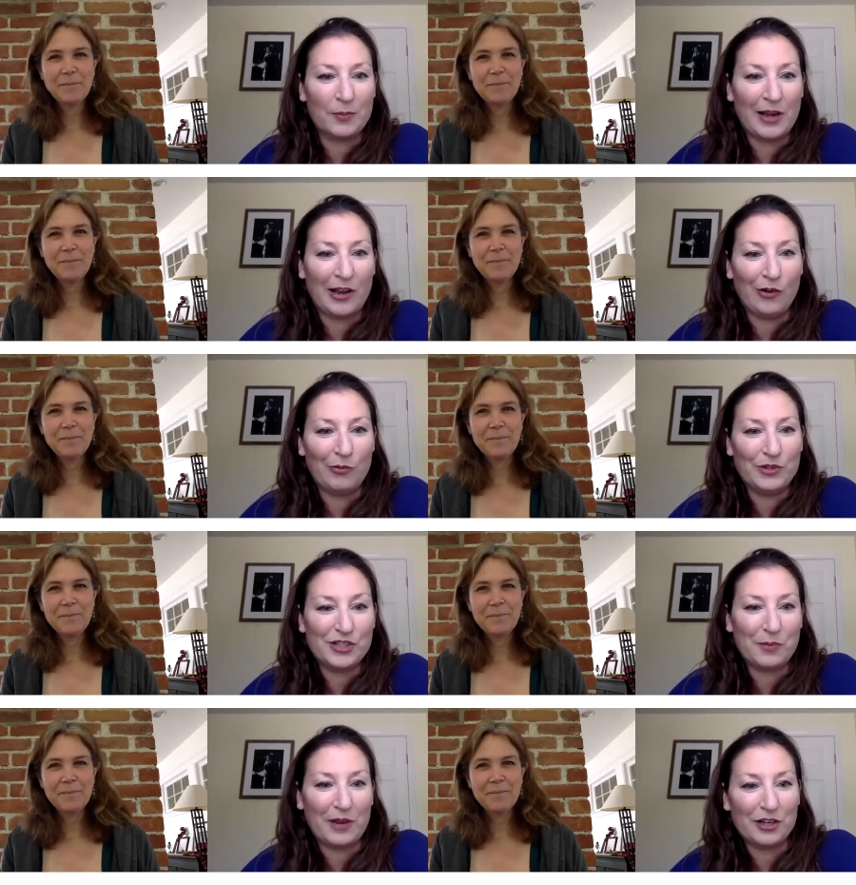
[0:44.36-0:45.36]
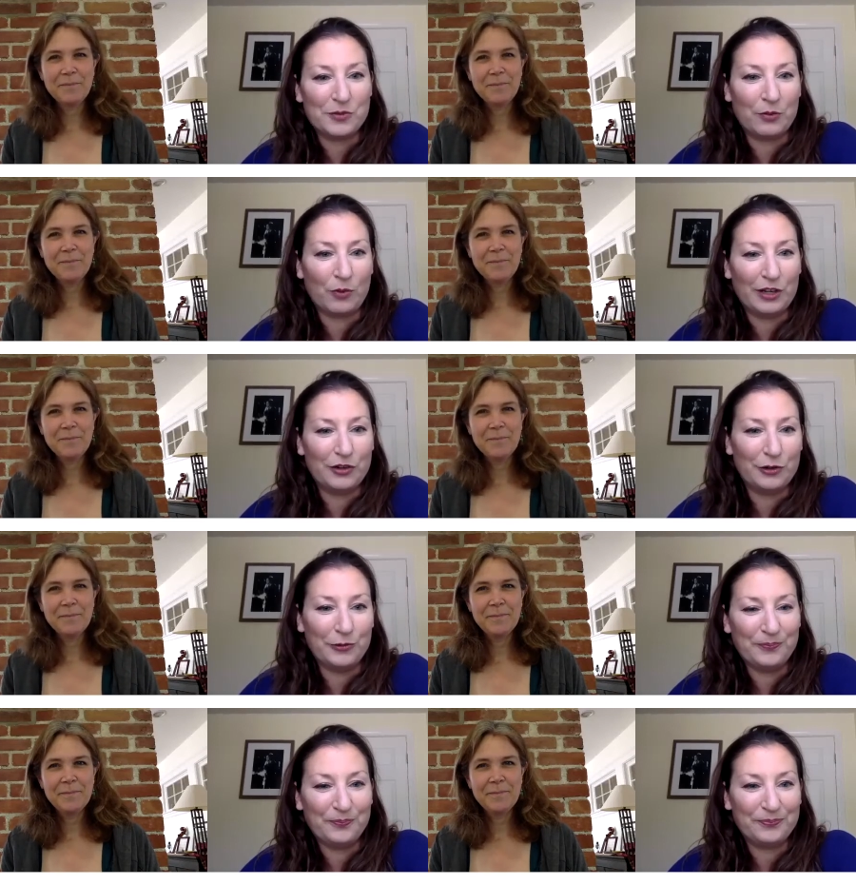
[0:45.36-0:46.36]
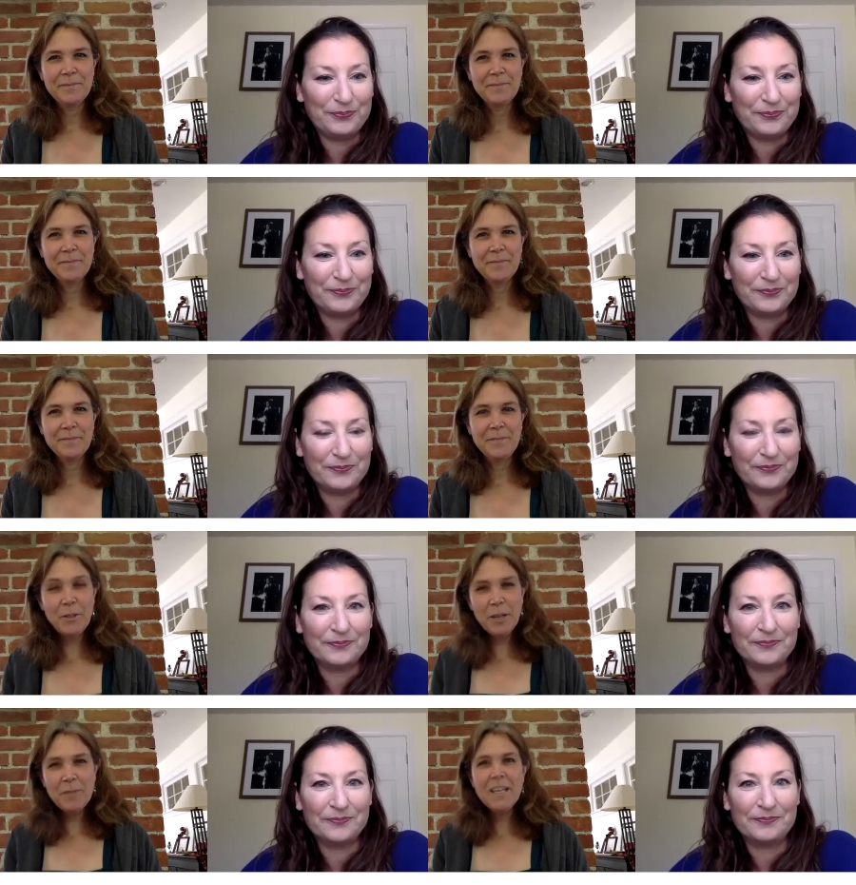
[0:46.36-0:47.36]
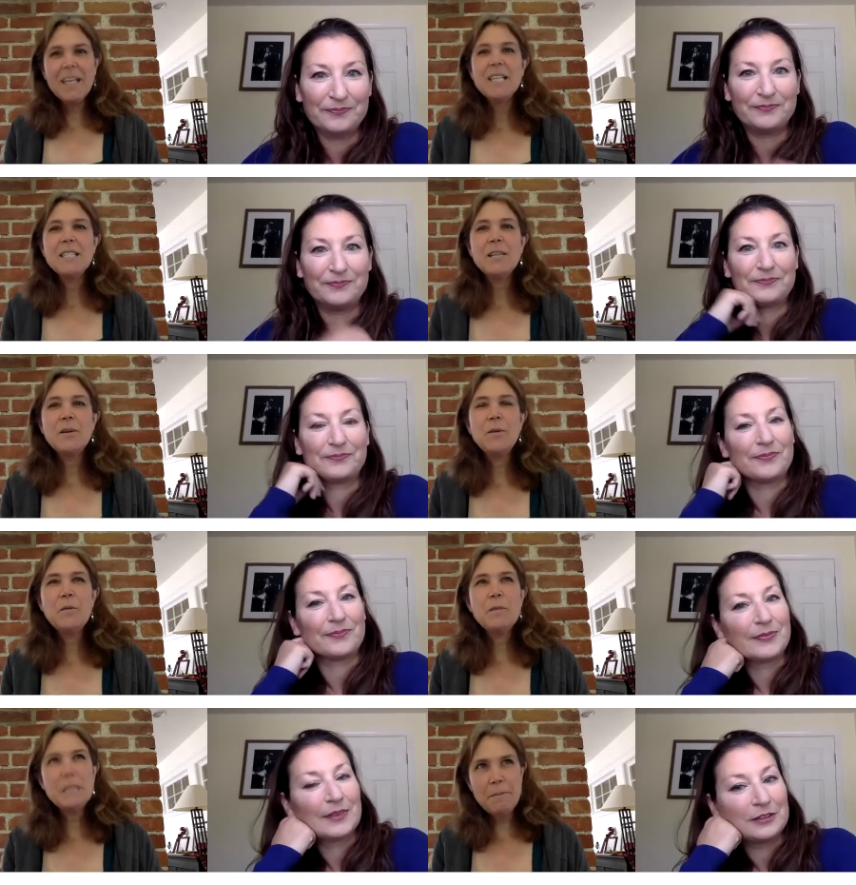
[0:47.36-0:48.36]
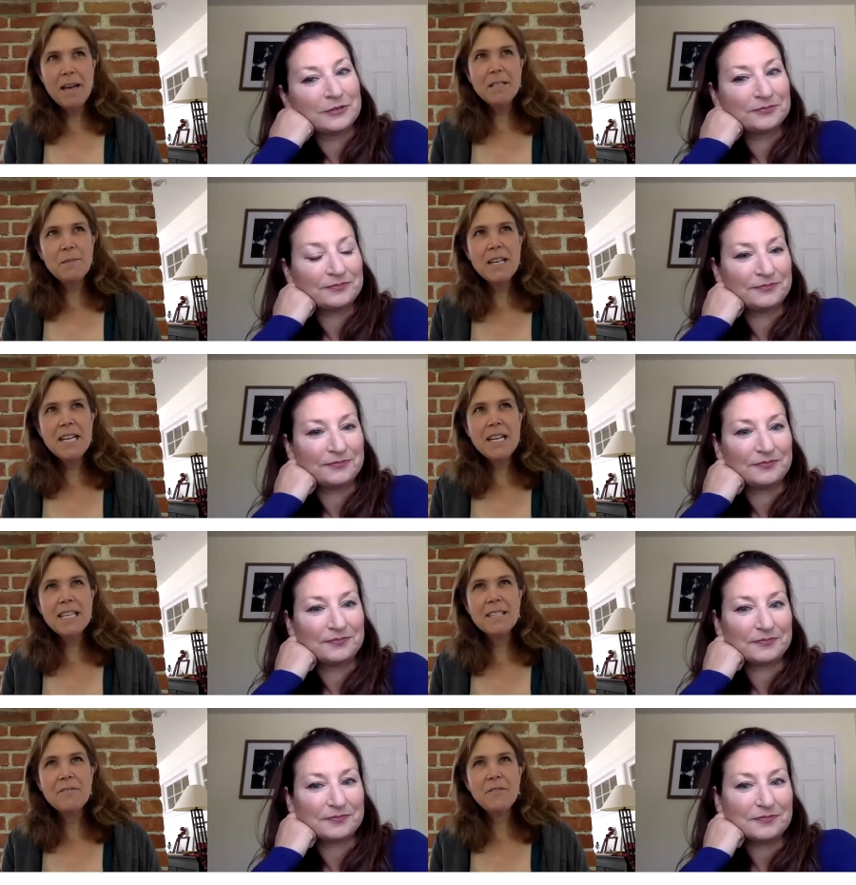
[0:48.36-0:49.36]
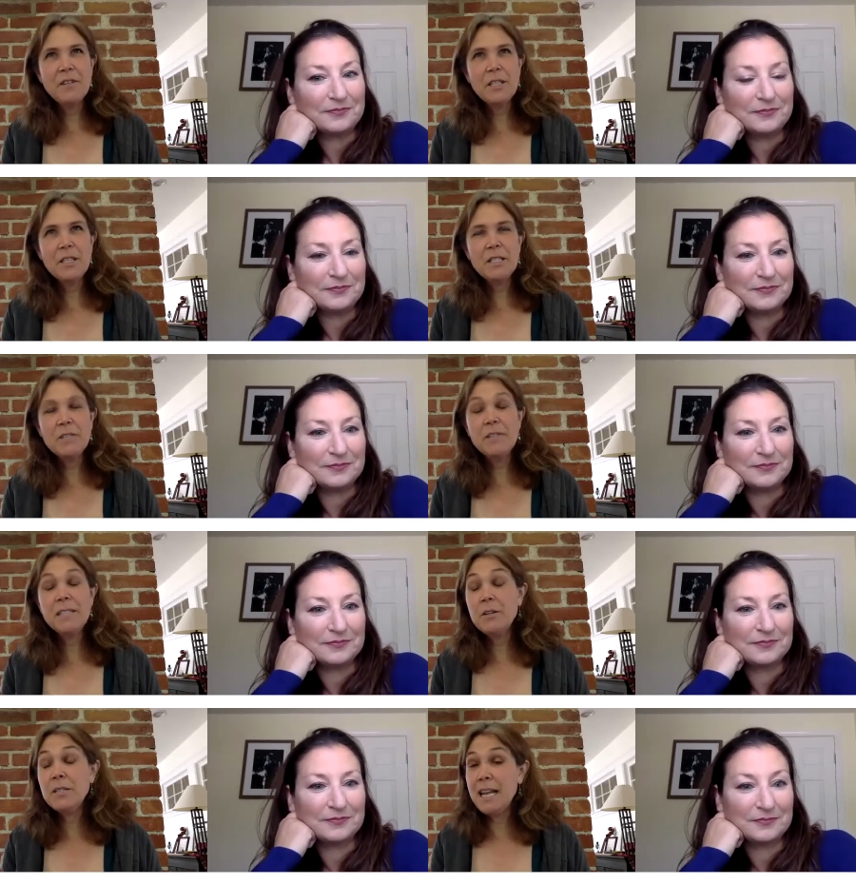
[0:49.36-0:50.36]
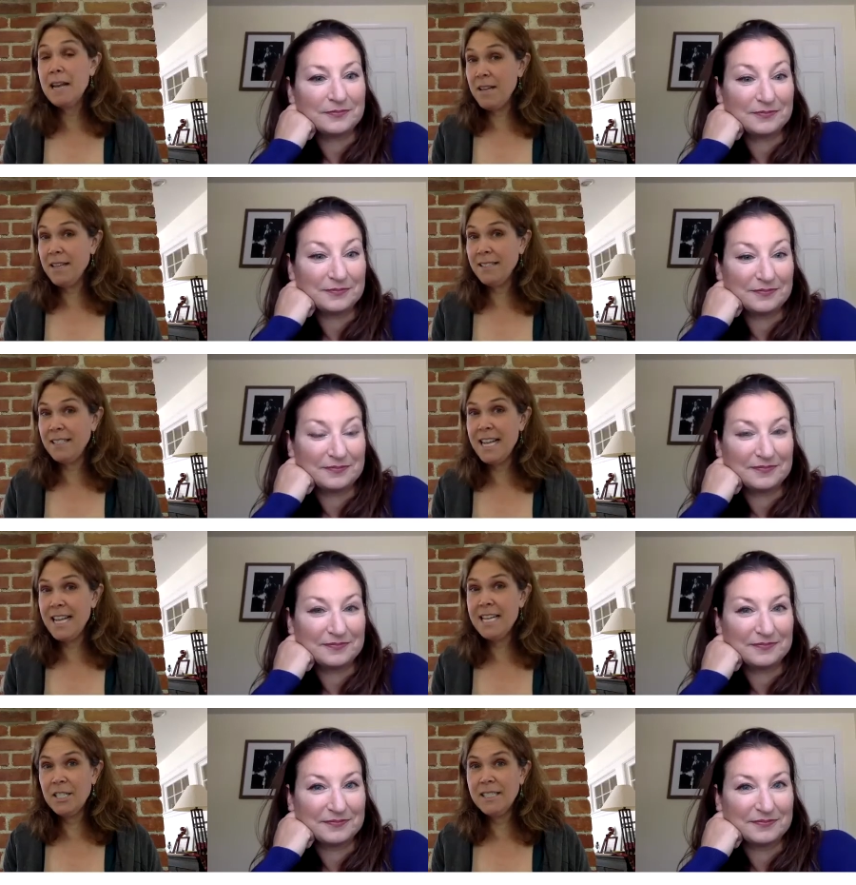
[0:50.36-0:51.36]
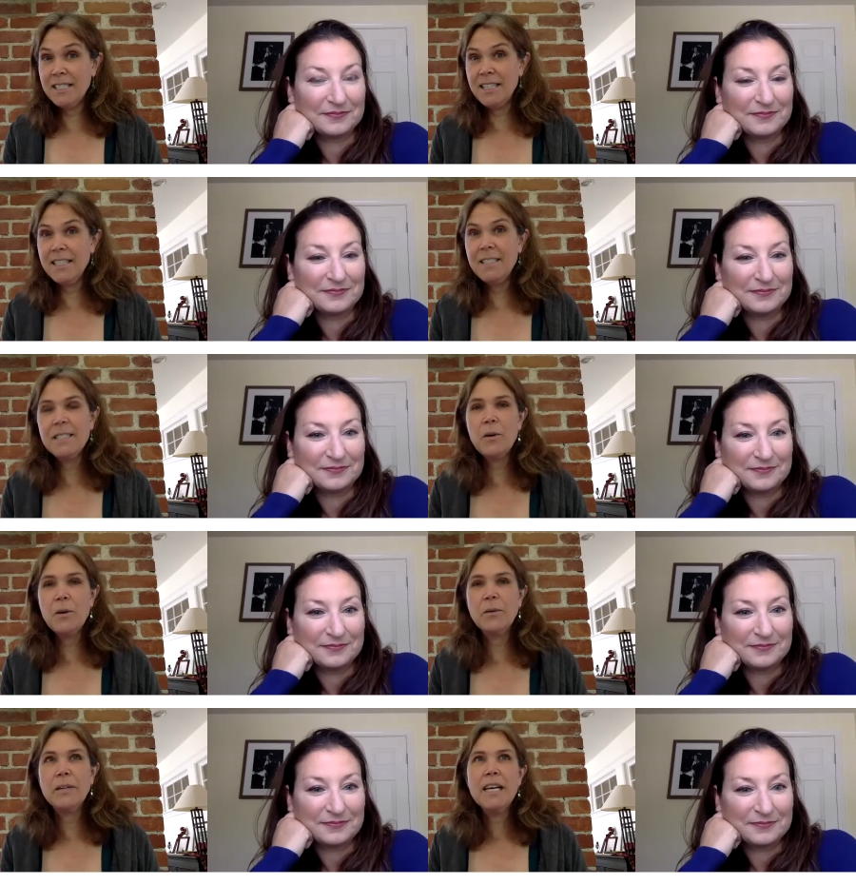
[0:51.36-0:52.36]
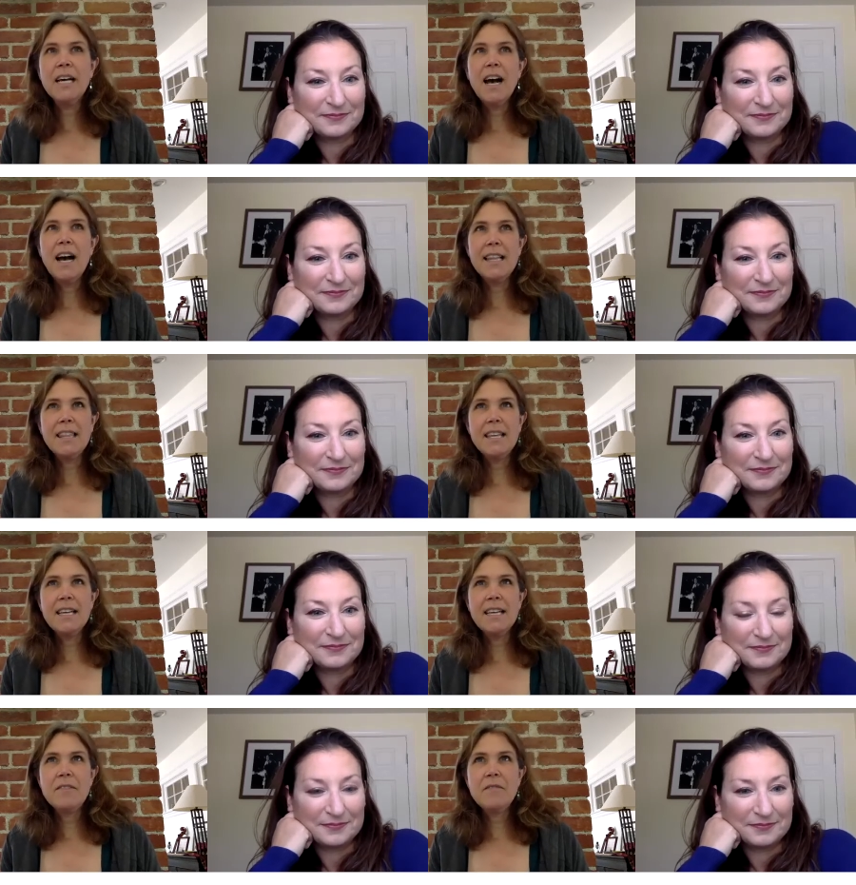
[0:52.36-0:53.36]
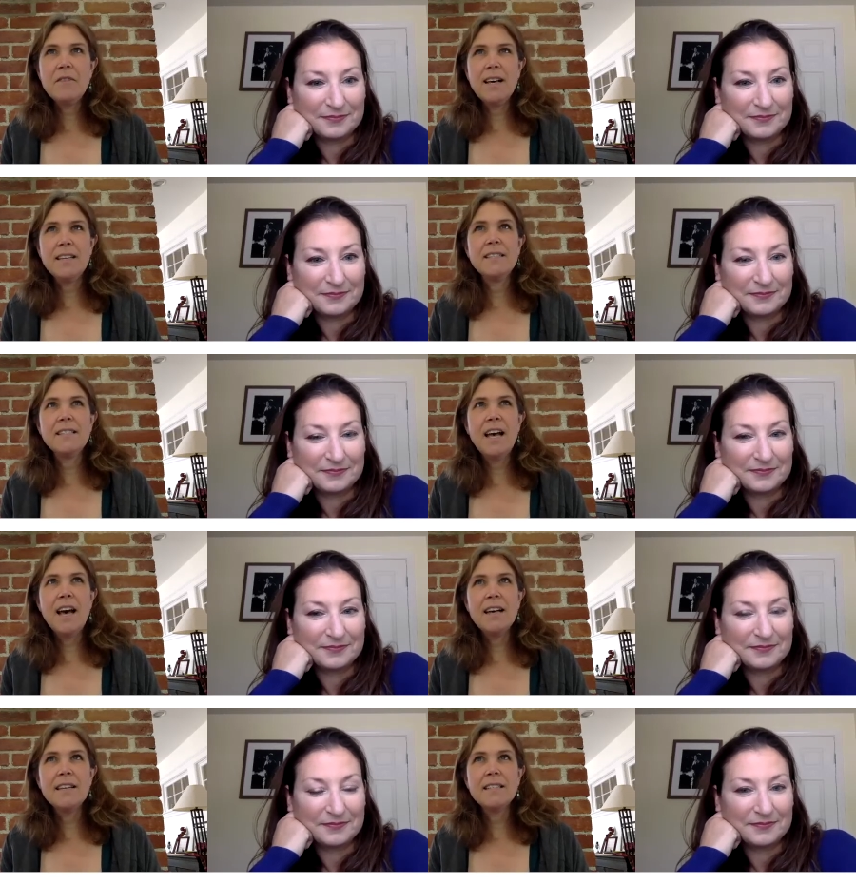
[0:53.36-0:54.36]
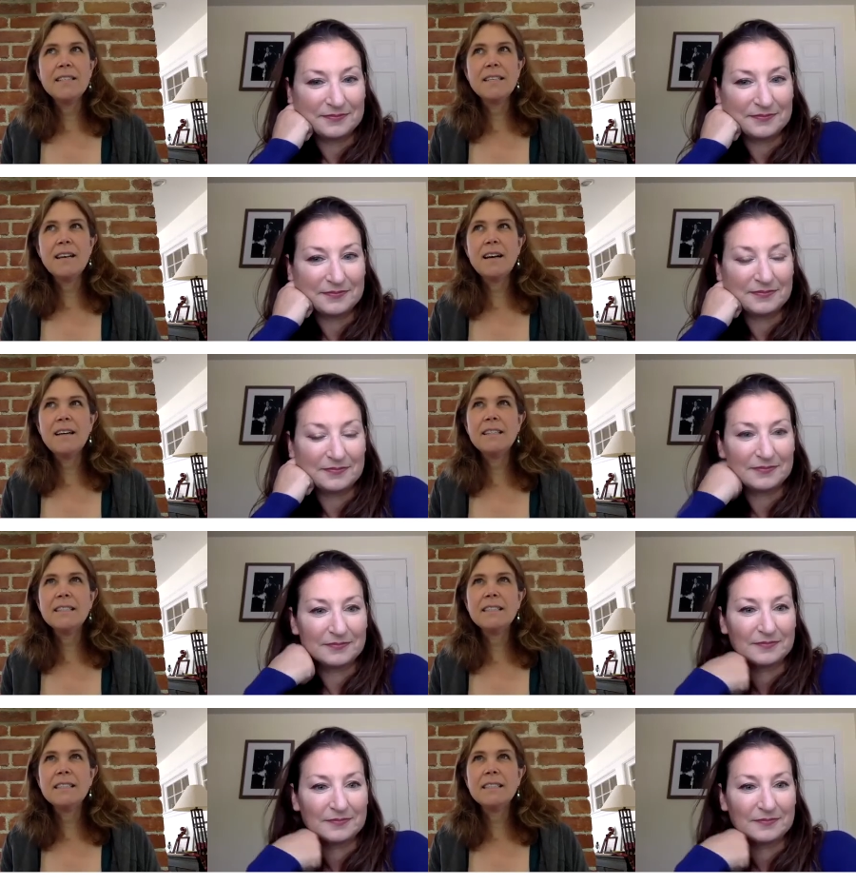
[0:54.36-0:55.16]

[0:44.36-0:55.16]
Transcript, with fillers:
Speaker 1: about music management and what you do? Sure. So, Music Management is a full service
Speaker 2: entertainment agency. So, I think of us as uh,